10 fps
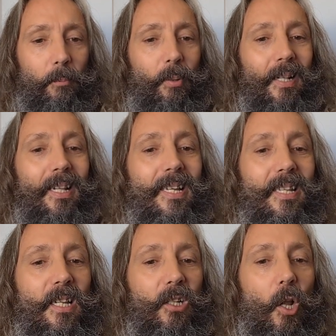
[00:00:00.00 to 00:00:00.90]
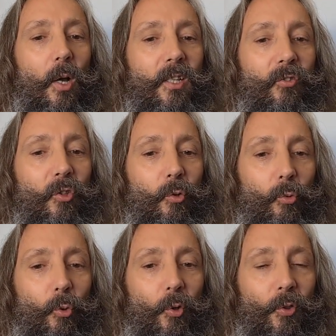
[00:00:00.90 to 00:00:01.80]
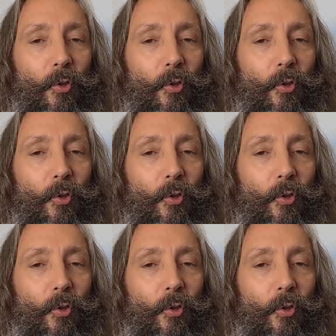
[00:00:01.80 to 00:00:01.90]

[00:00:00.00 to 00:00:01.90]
But leading lines and the rule of